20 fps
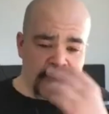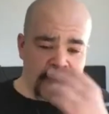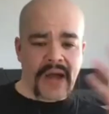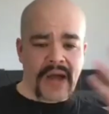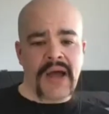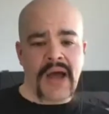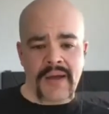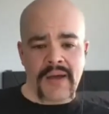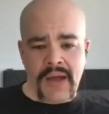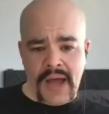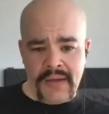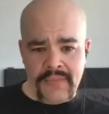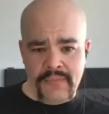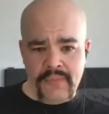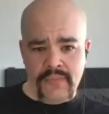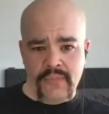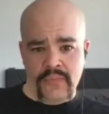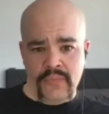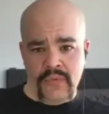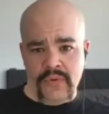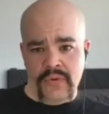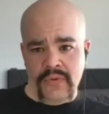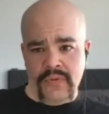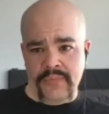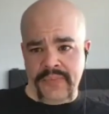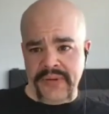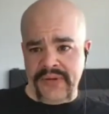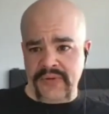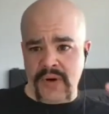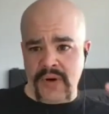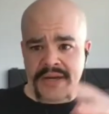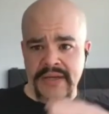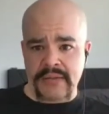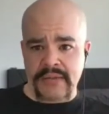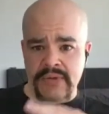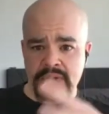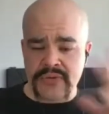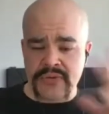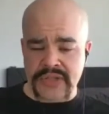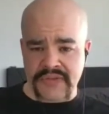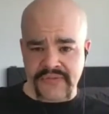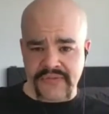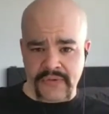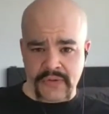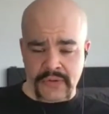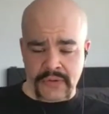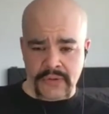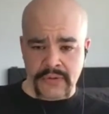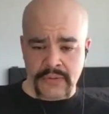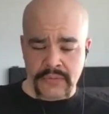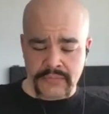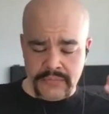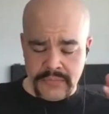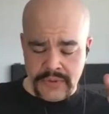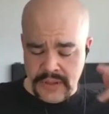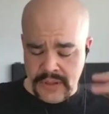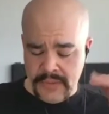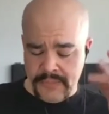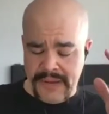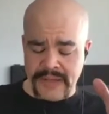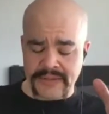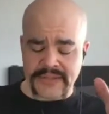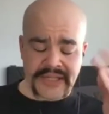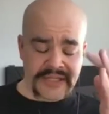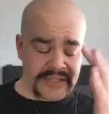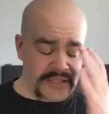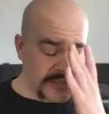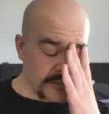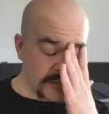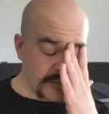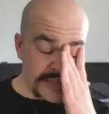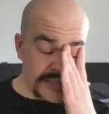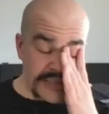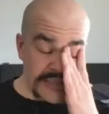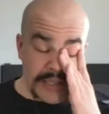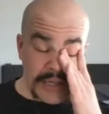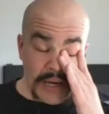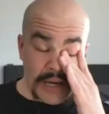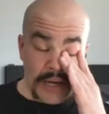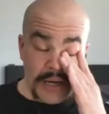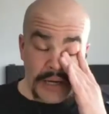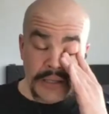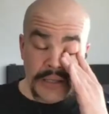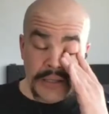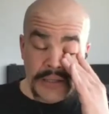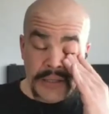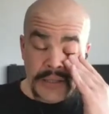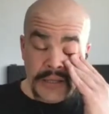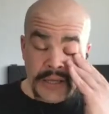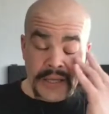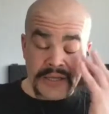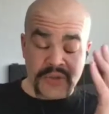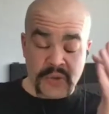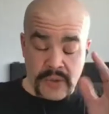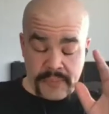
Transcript: I've been writing music for about 10 years and doing